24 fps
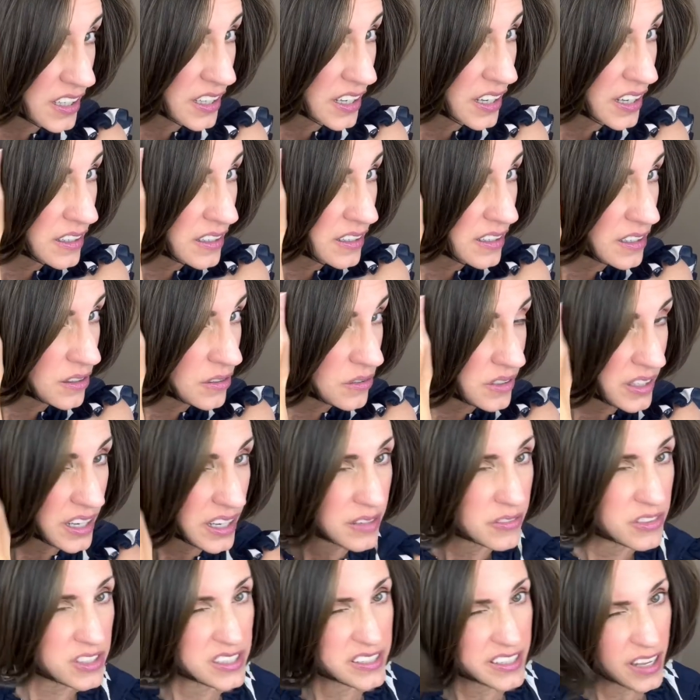get, you know, kind
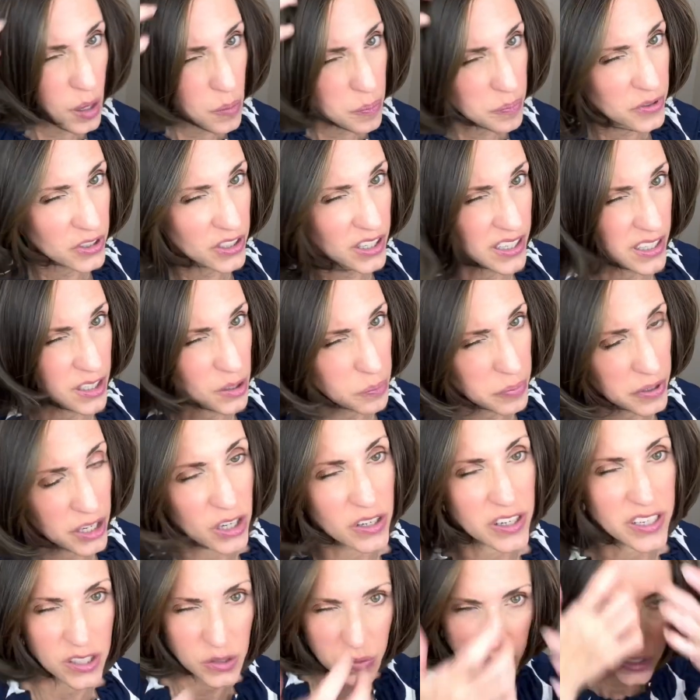of a scalp-looking
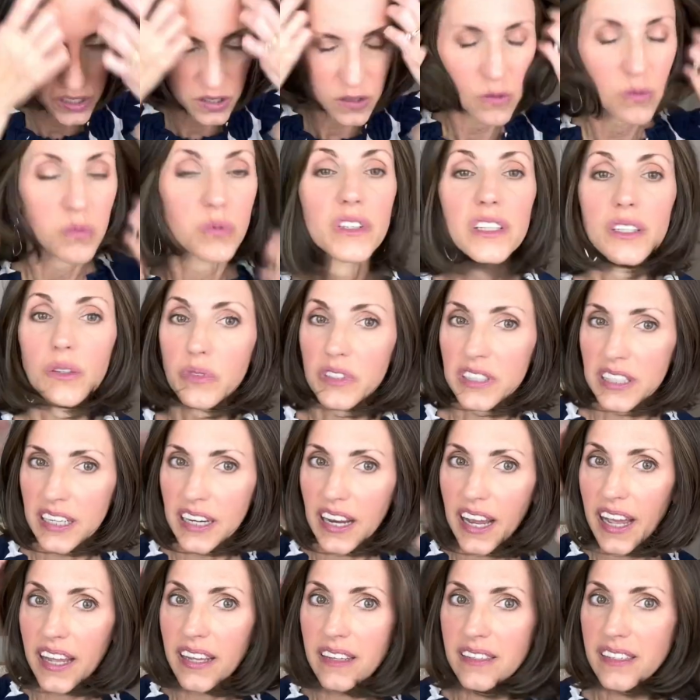appearance, which is really, really
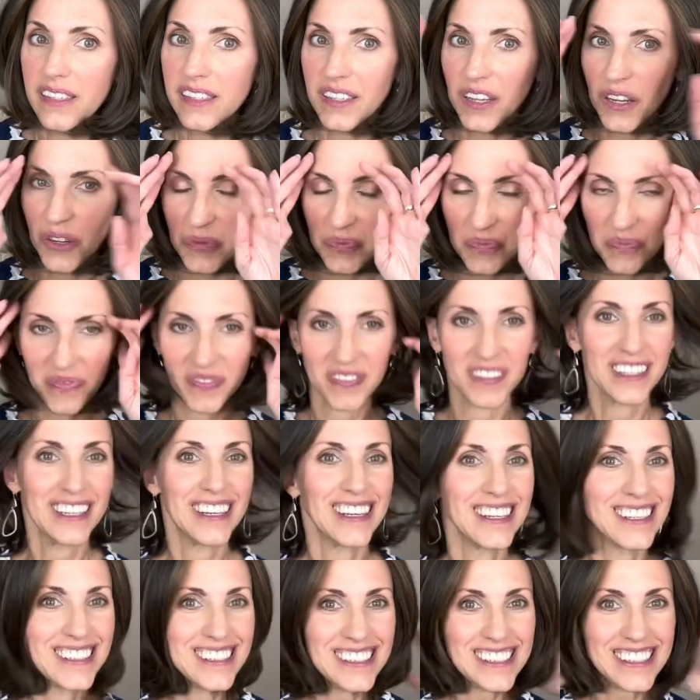nice. So
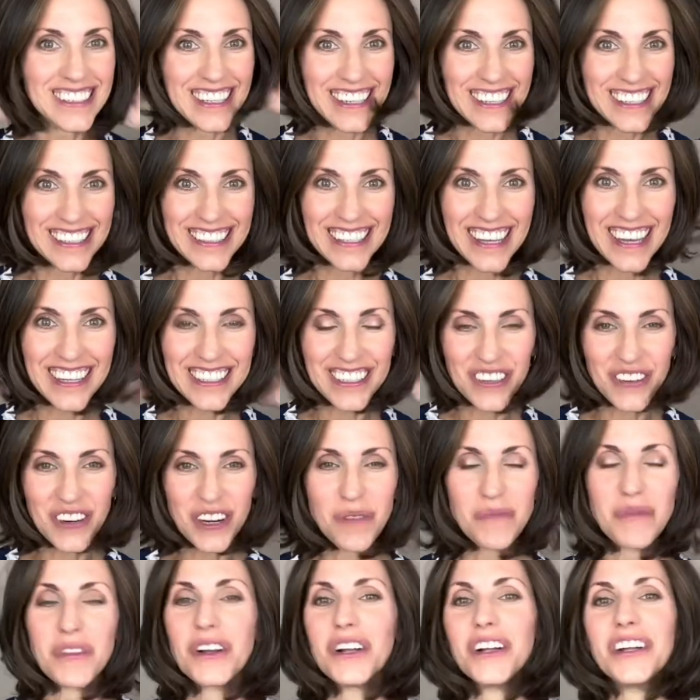she's
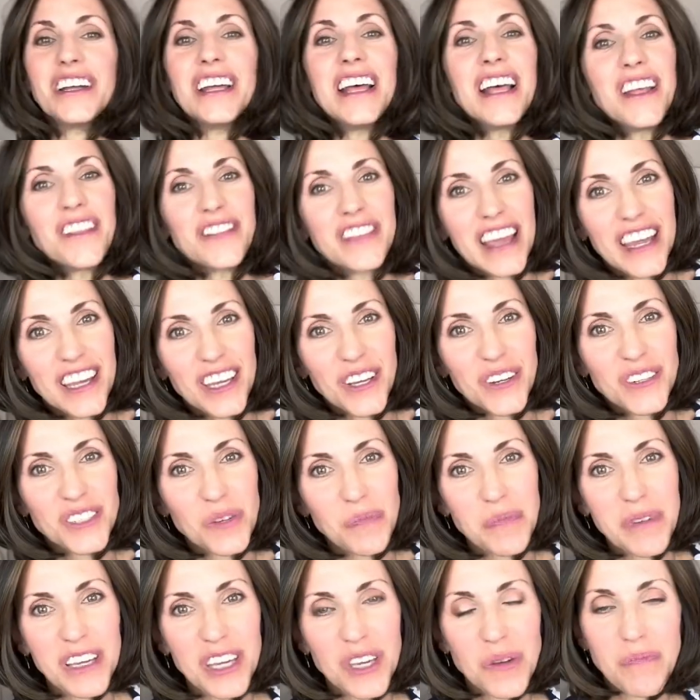adorable. Thank you to
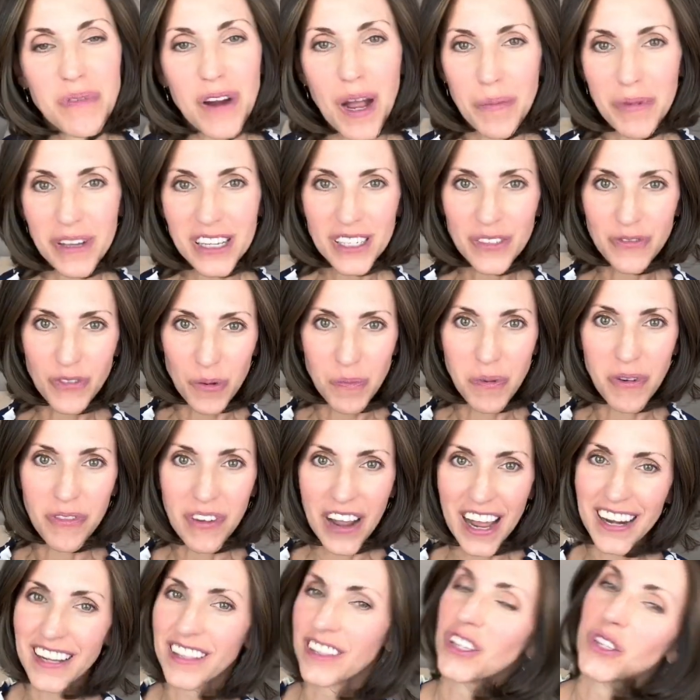Pinky Promise for
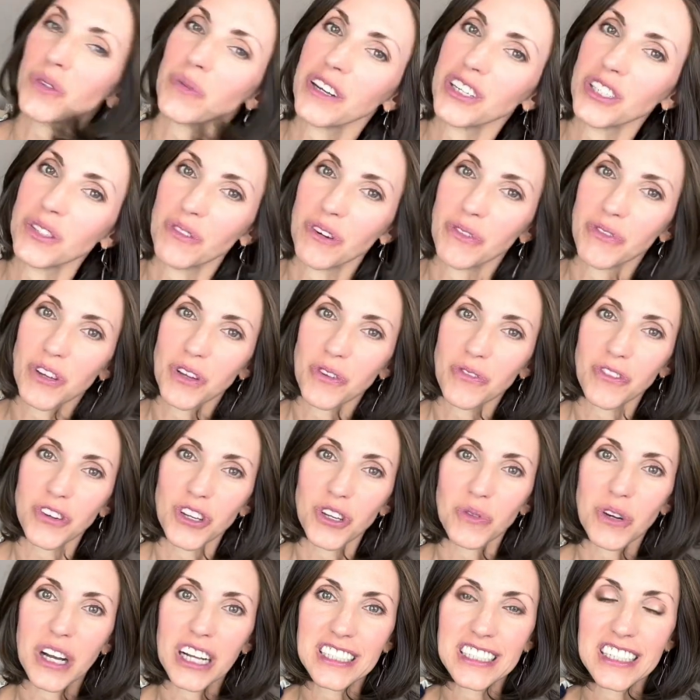providing this wig to review for
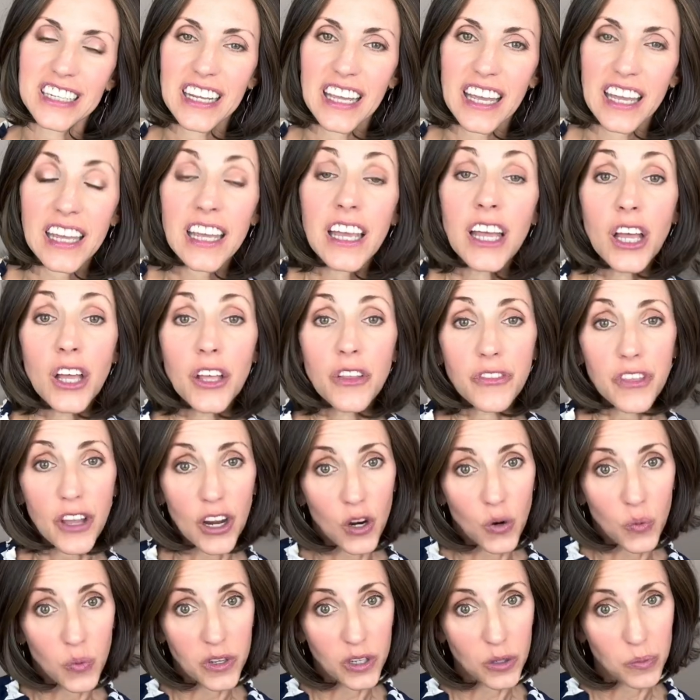you all today.
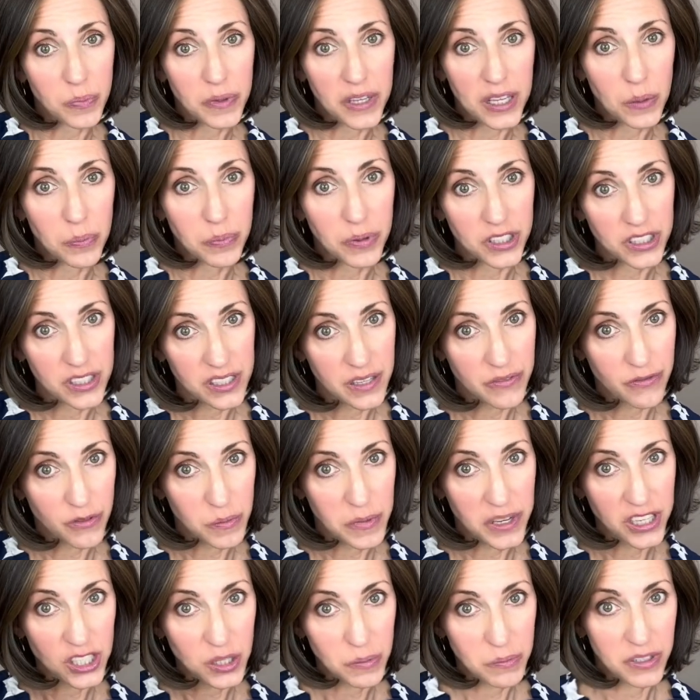There will be purchase
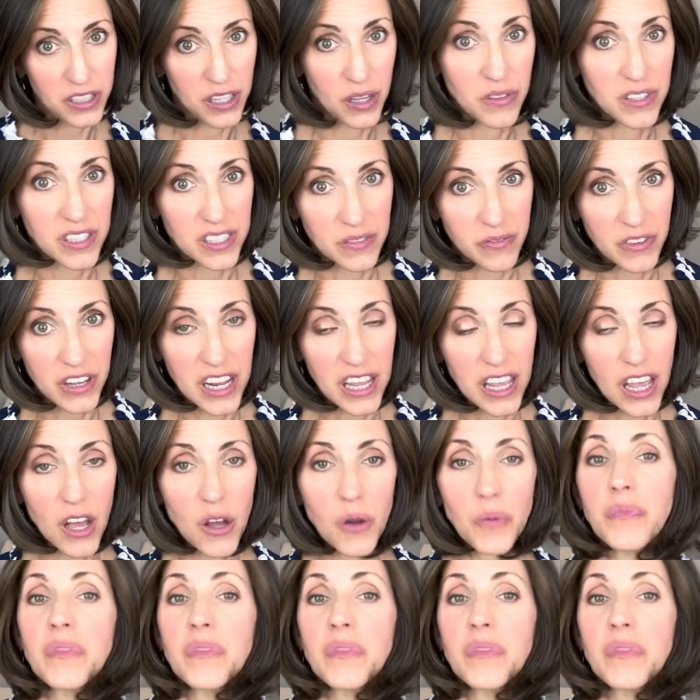information below this video.